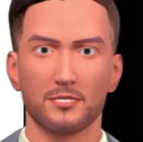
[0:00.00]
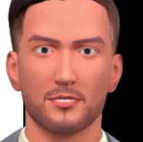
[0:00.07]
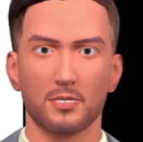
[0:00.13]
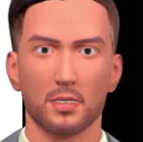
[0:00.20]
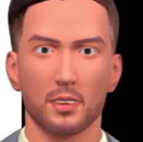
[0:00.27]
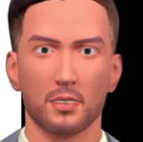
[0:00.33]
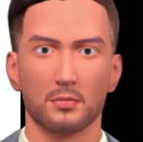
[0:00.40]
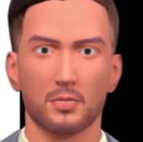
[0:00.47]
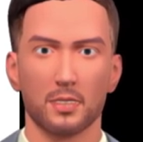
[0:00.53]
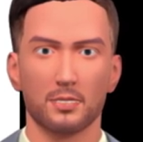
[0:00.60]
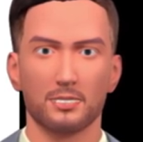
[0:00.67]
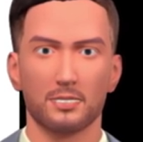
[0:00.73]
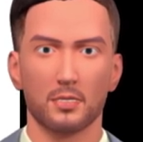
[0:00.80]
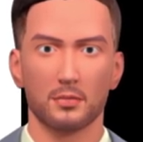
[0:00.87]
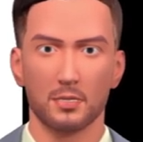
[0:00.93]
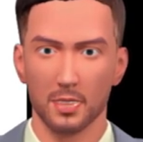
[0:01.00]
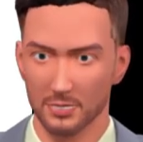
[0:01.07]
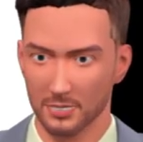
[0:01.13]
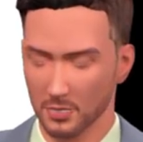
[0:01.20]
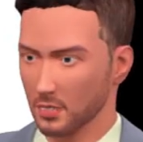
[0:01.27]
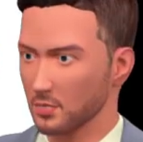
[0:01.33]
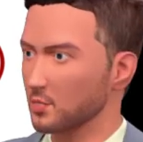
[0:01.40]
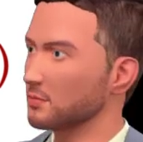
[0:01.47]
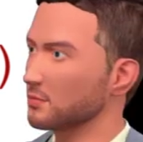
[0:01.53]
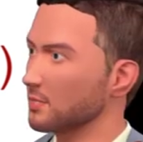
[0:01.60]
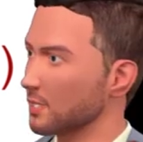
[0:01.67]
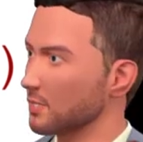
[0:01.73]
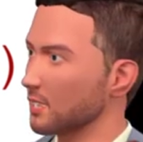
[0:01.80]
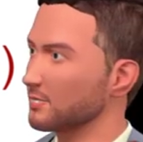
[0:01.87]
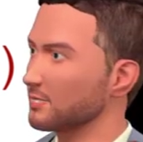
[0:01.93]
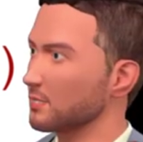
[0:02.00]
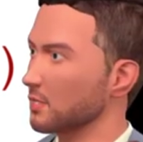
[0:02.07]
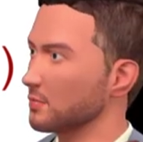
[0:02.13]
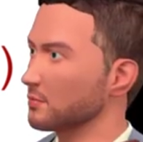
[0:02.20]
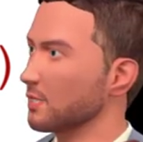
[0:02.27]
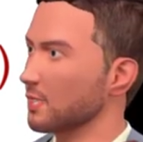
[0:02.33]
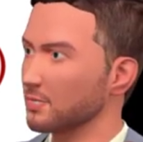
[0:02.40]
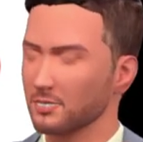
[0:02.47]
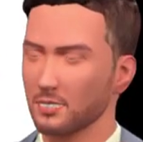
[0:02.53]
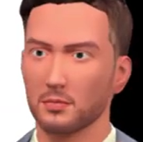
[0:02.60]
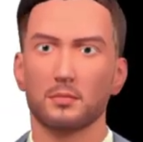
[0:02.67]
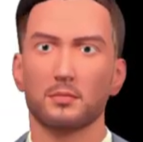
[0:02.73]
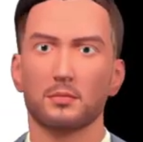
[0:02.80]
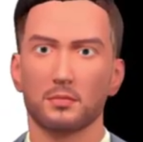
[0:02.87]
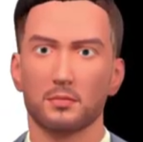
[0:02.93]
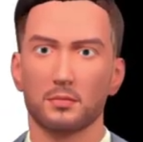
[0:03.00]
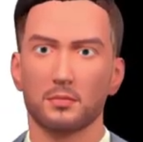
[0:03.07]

purposes and should not be construed as financial advice.